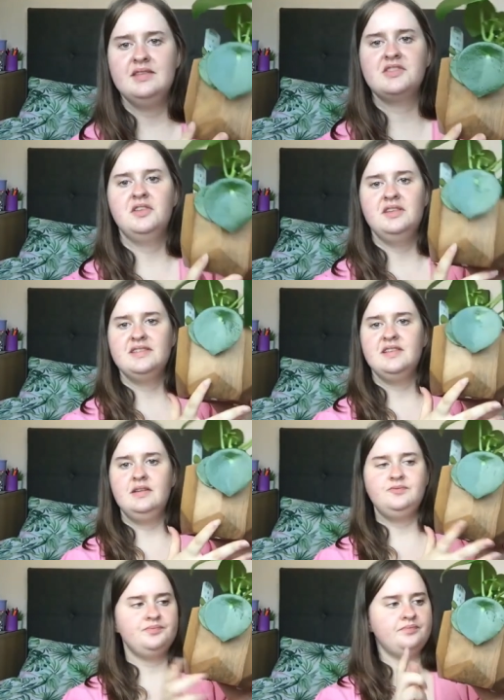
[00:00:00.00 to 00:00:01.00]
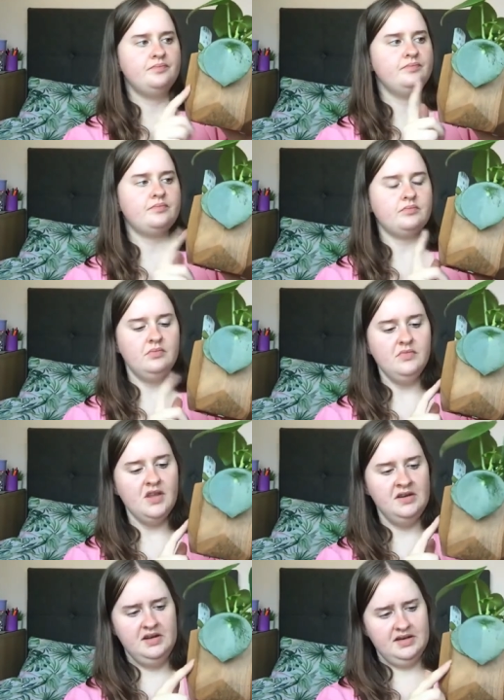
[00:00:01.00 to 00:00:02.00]
it's got this
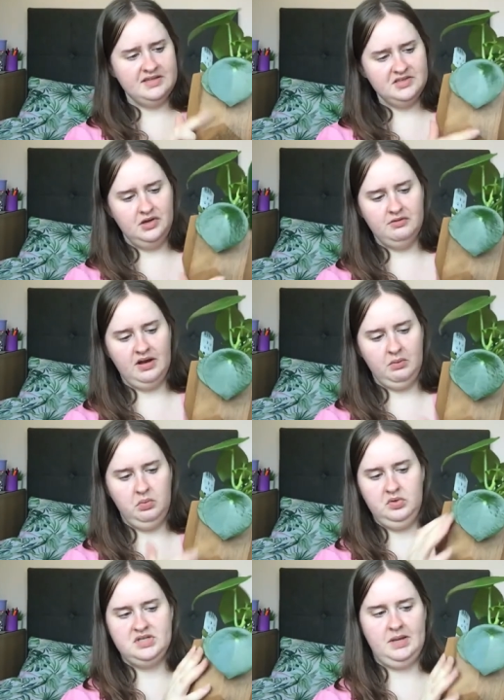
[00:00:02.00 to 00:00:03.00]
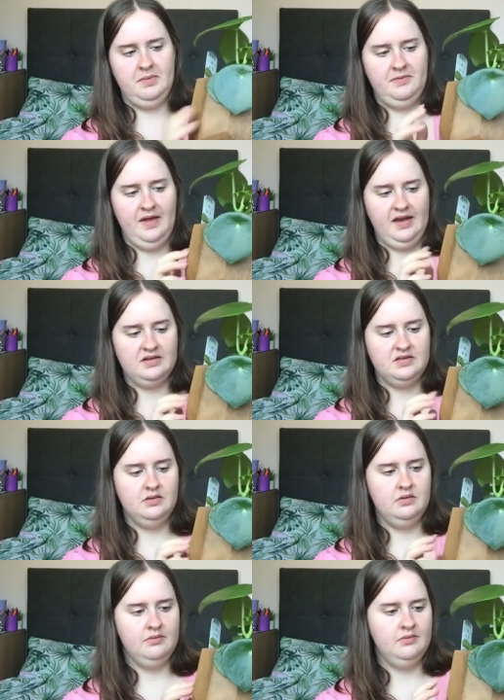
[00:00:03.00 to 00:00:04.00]
nice sort of like wood type effect
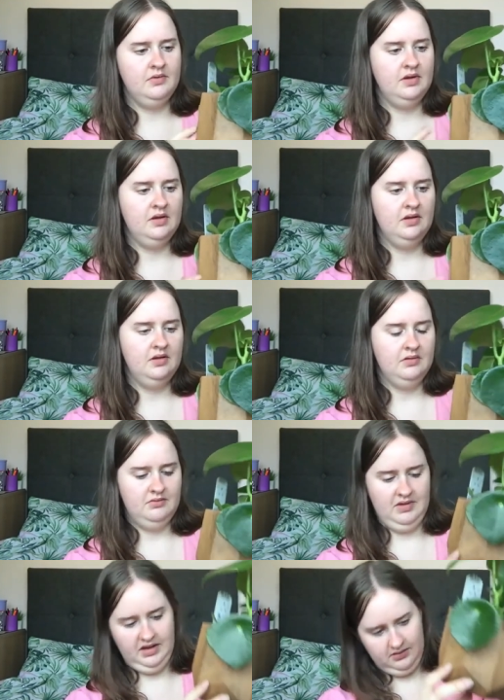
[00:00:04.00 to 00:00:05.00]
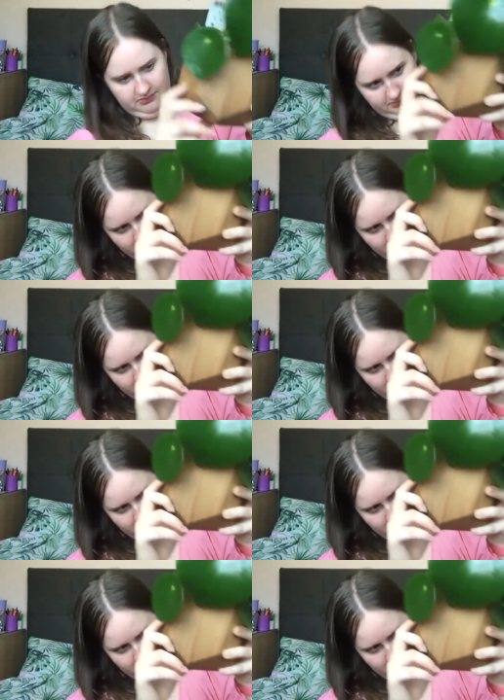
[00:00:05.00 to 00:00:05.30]
like